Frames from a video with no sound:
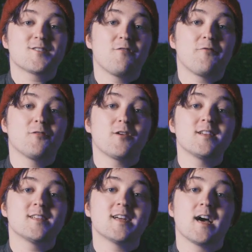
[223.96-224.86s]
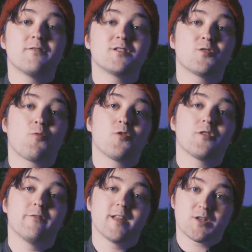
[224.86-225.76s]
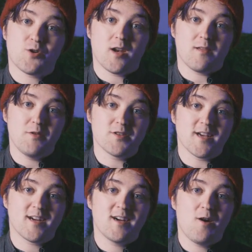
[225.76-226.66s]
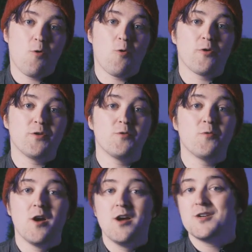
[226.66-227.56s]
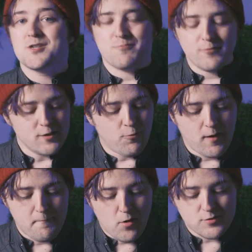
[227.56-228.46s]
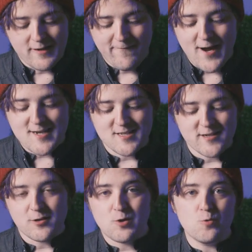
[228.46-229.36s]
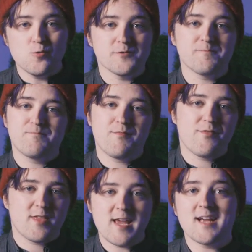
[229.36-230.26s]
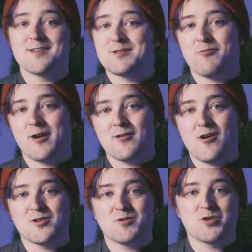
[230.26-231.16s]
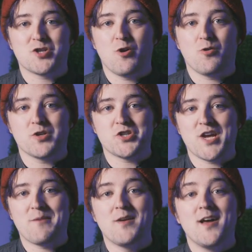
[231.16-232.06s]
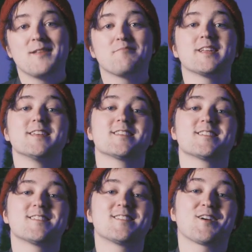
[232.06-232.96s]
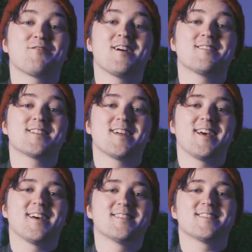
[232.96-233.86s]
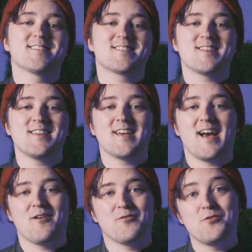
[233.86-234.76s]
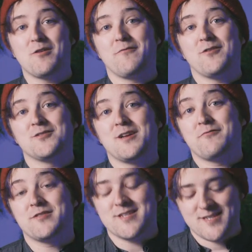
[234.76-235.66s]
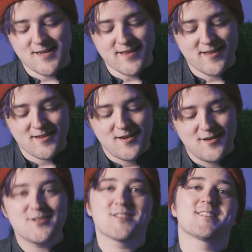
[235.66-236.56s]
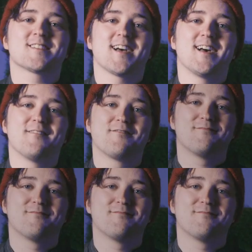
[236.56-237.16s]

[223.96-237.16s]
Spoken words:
So if you're looking to dive into the world of electronic music, or you just really want a multifaceted, cool thing to bring along to a show or a jam, please stick around and see how you can fall in love with this synth just as I have.